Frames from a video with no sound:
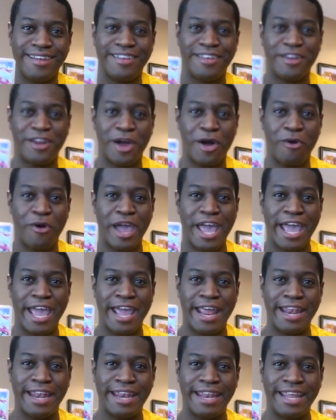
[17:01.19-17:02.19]
you know,
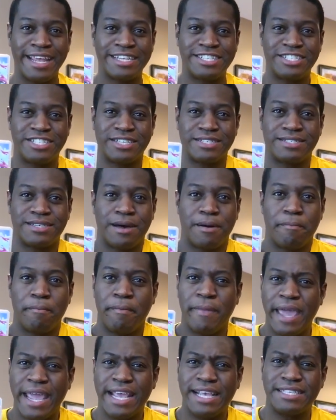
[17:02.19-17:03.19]
and it's just
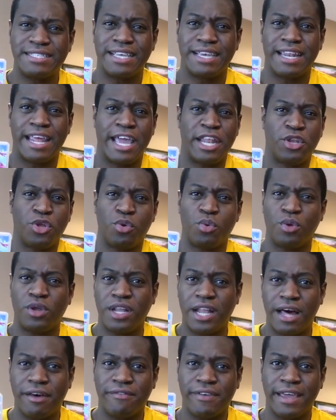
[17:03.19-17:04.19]
amazing, and you
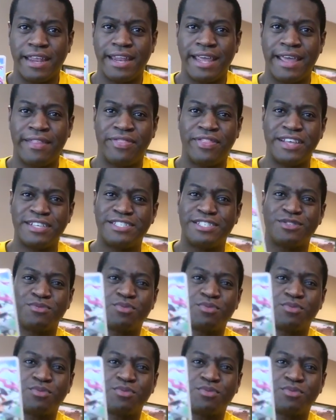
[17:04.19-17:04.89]
love it. And this